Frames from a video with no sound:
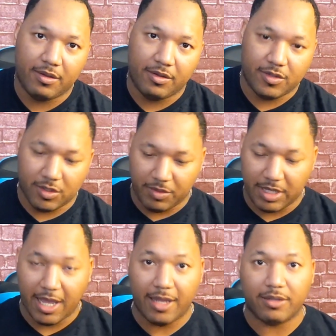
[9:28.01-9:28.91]
So we
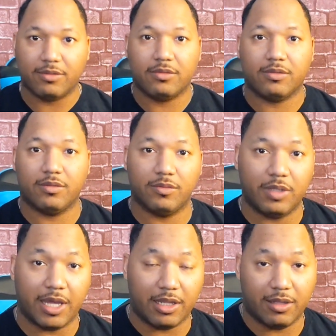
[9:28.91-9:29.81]
got
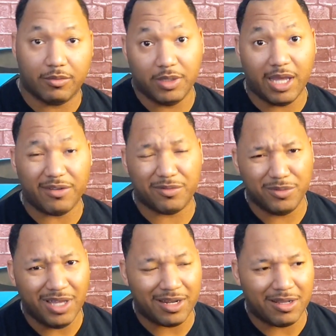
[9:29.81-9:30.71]
a